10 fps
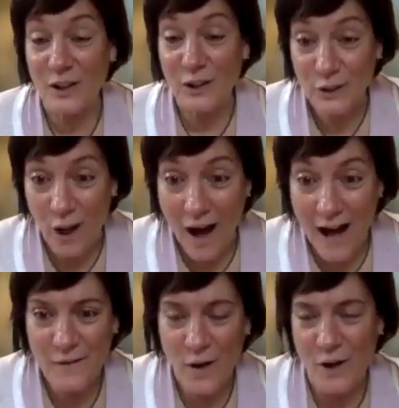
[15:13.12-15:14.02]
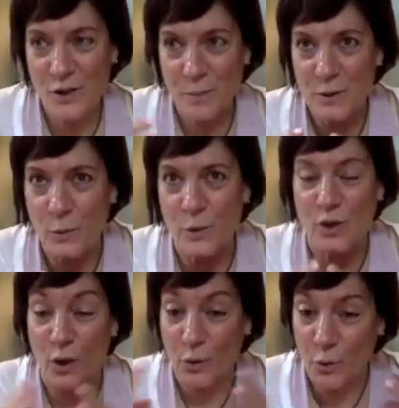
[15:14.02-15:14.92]
a lot of
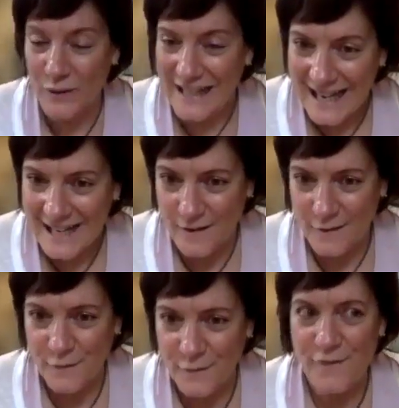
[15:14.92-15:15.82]
entrepreneurs are creative,